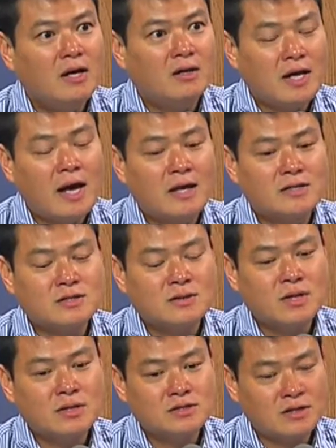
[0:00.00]
Yeah, so
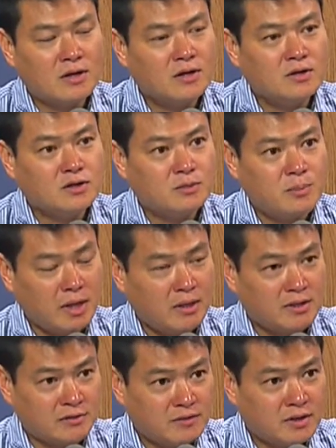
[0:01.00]
they started to pay
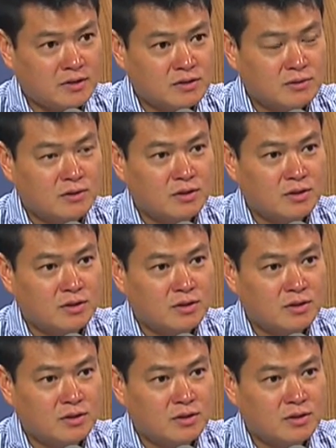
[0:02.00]
dividend to